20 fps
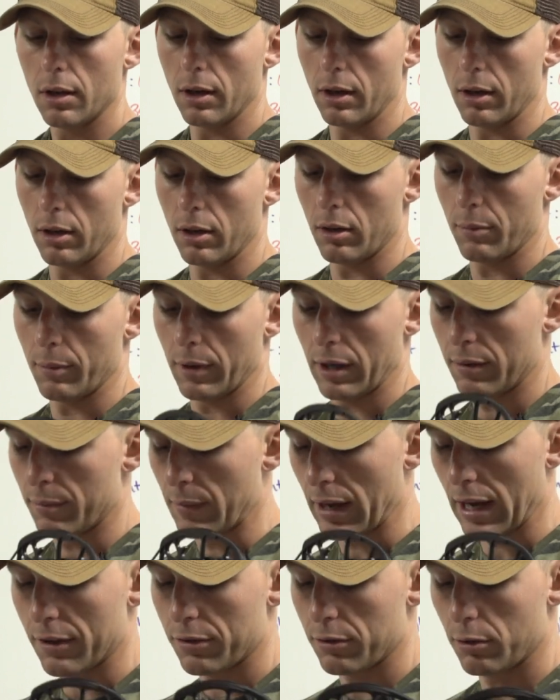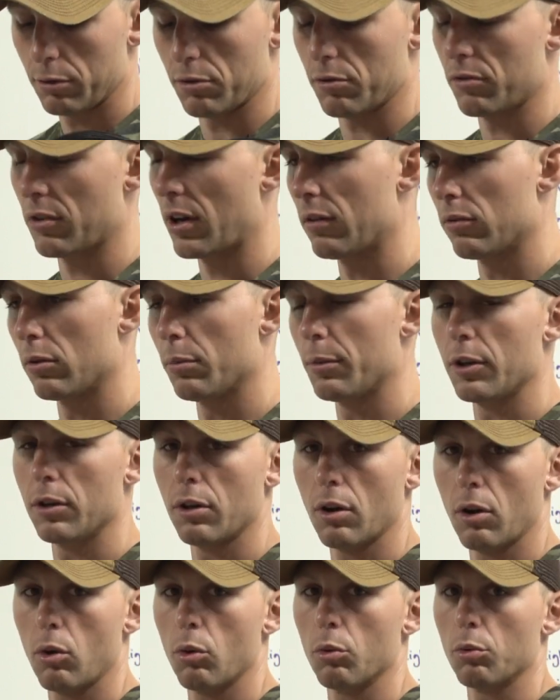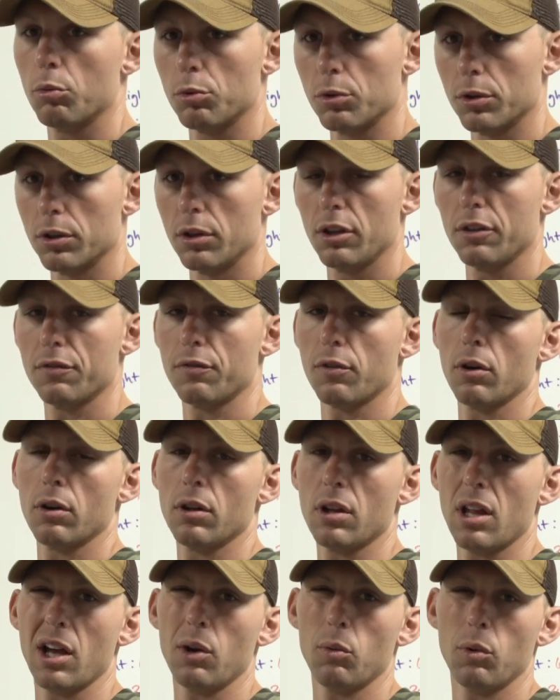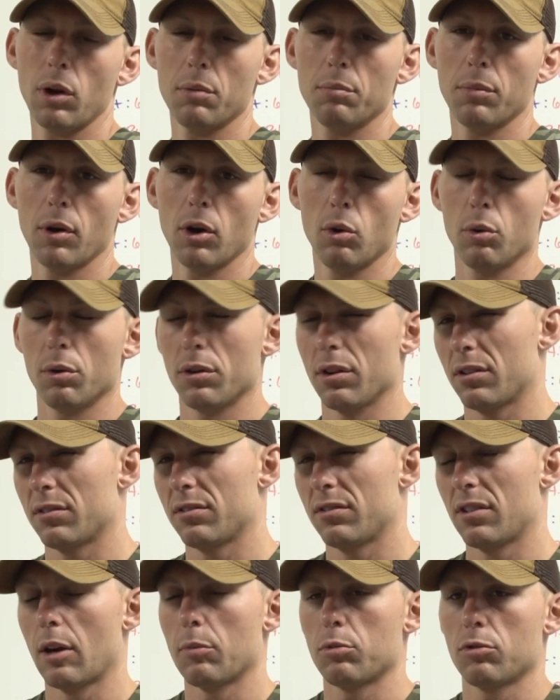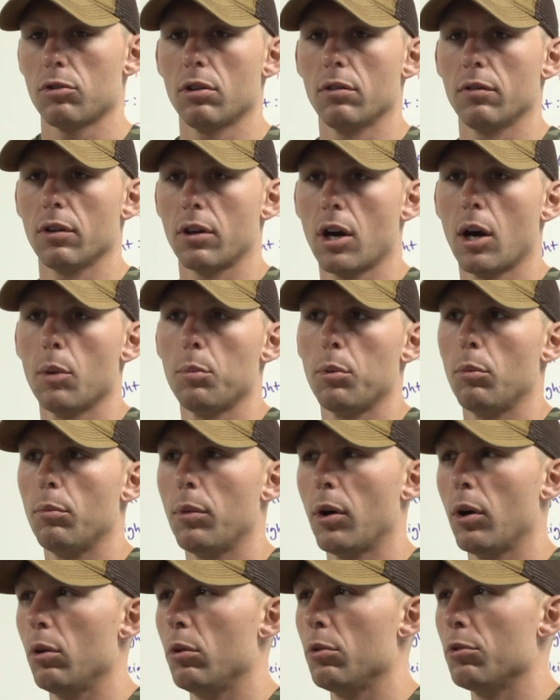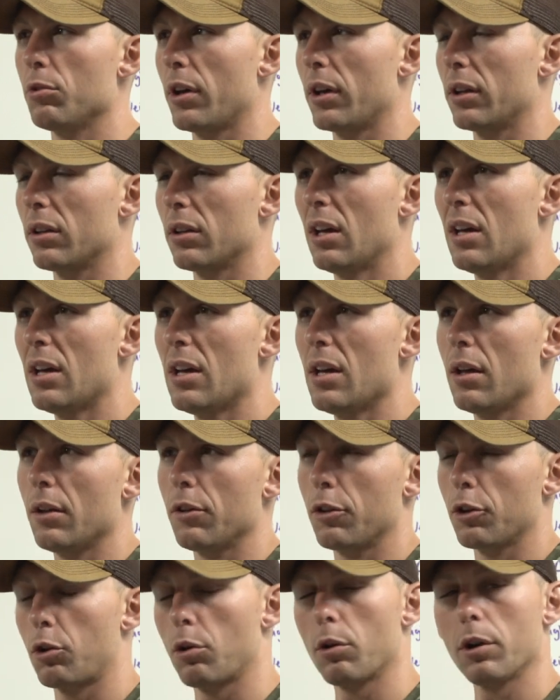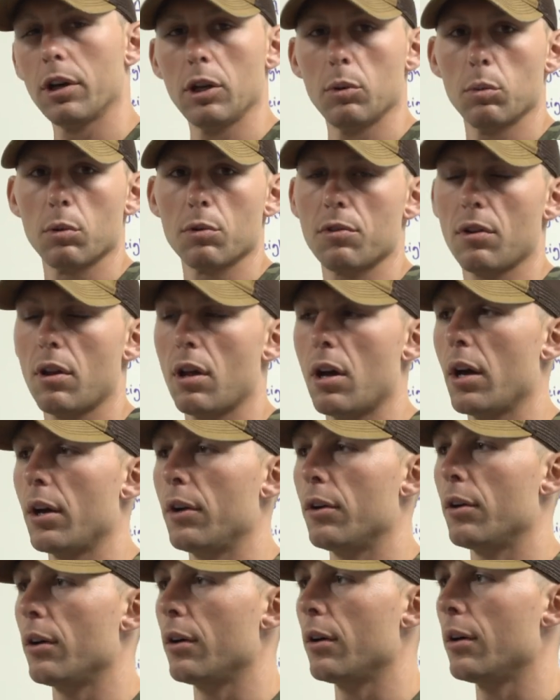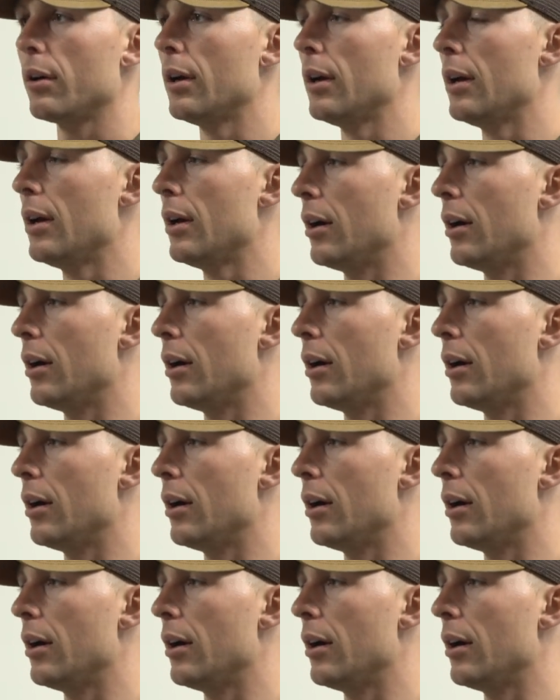And Mathews has never been known really for a lightweight bow, with the exception of a couple bows, like the Creed was lighter.